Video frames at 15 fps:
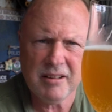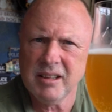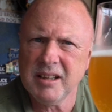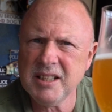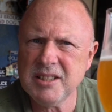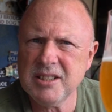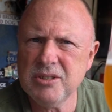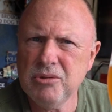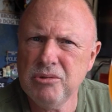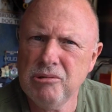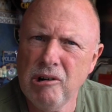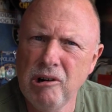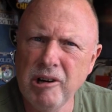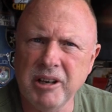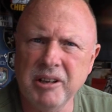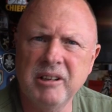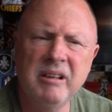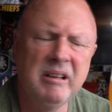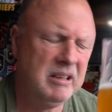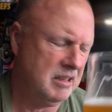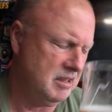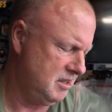this is alright.
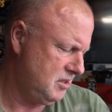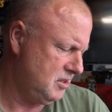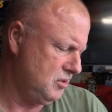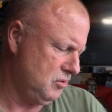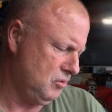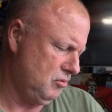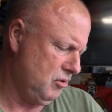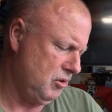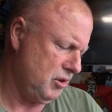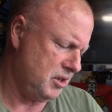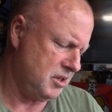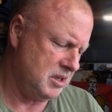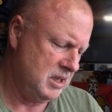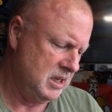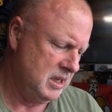This is alright.